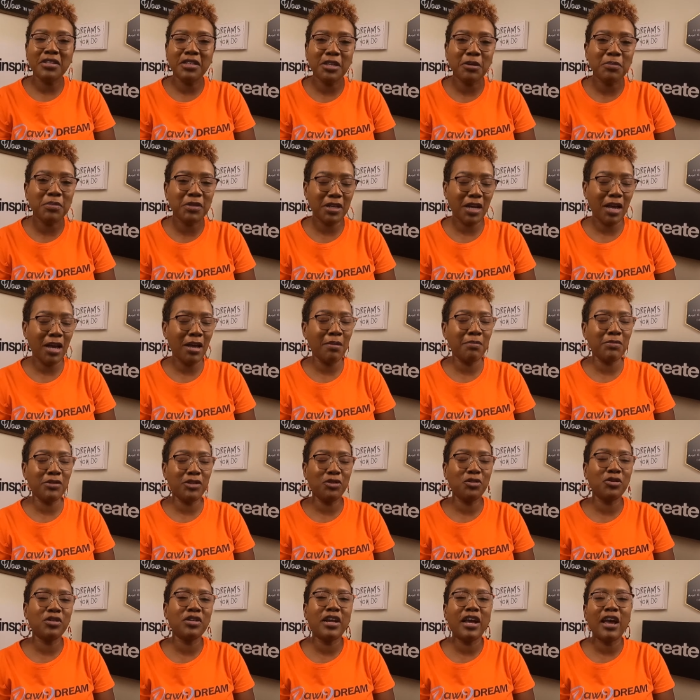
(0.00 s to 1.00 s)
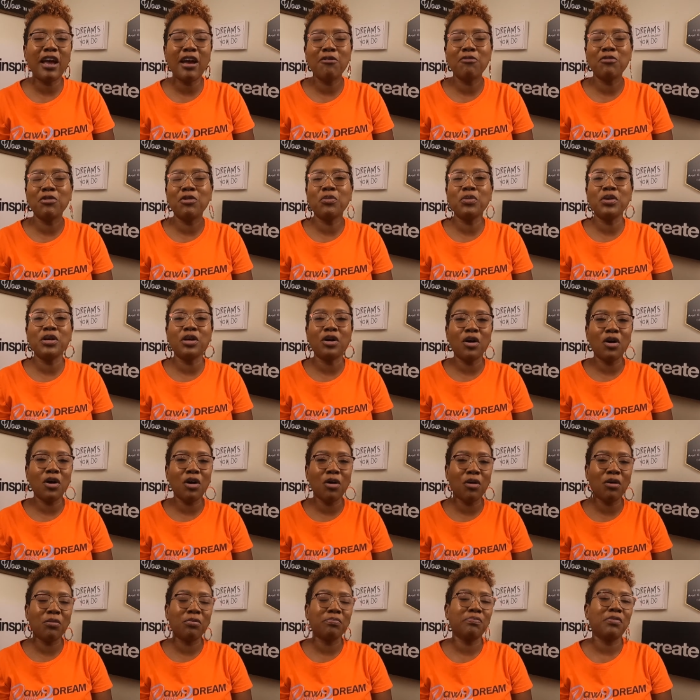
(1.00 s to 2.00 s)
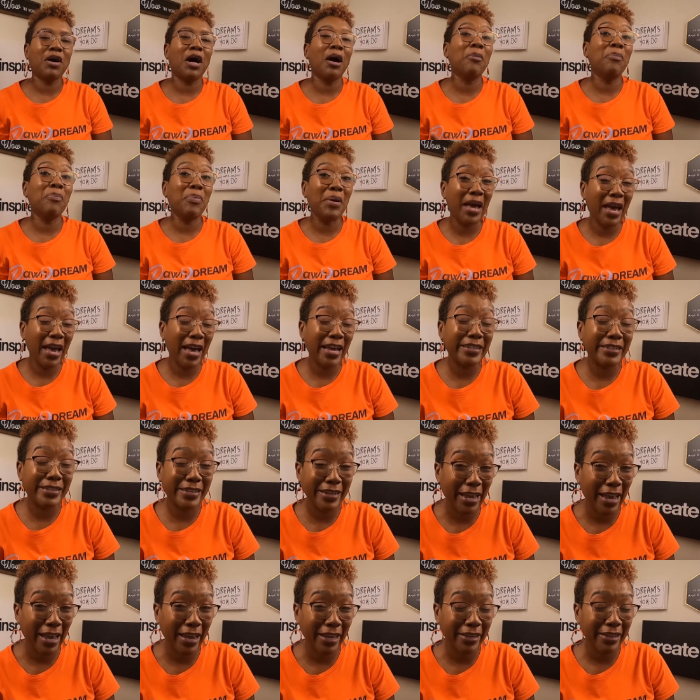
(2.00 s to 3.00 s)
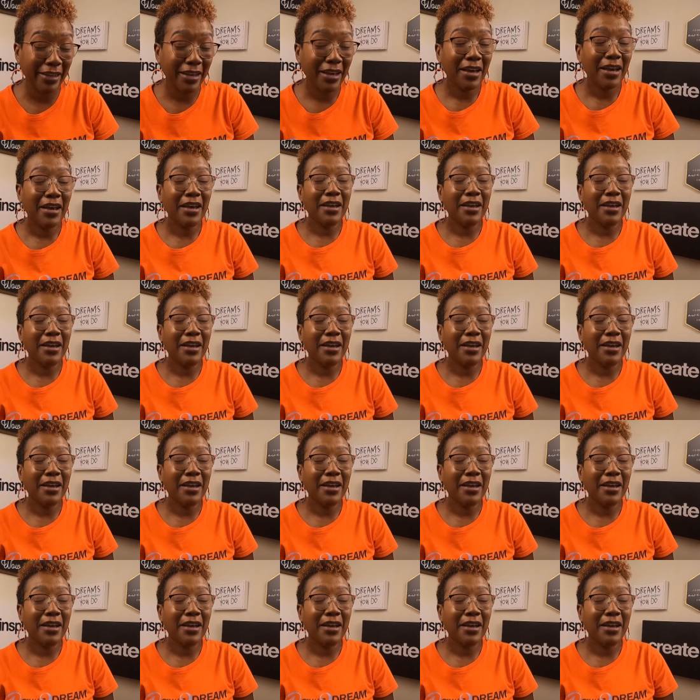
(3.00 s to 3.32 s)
sometimes you can have what we call a bad day.